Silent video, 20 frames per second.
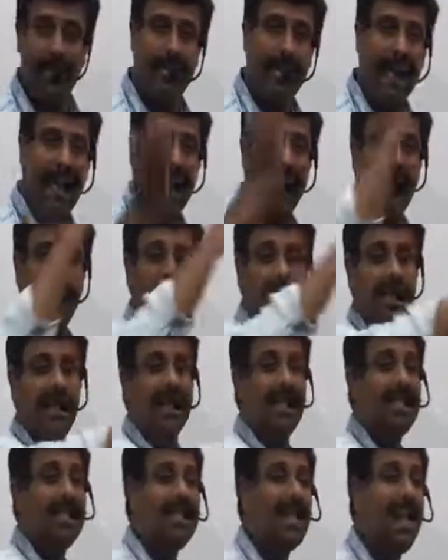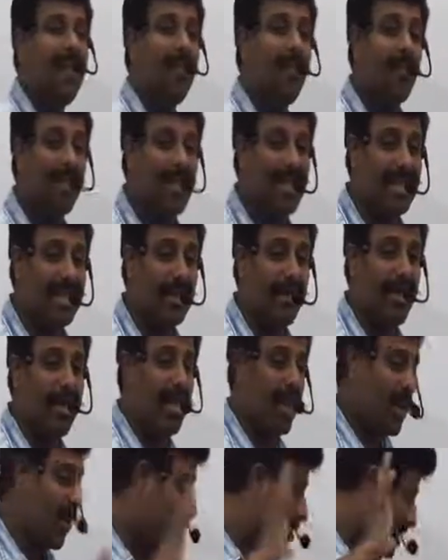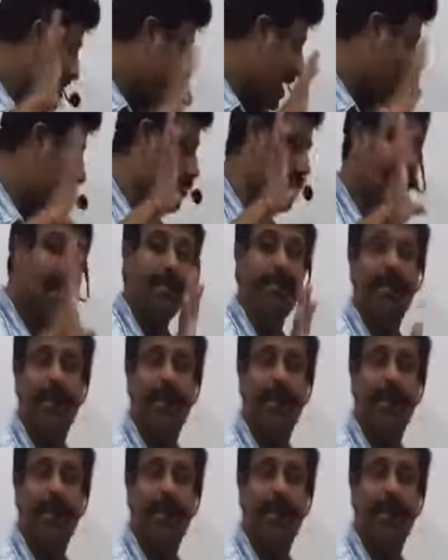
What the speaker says: Then we understand what is the meaning of sampling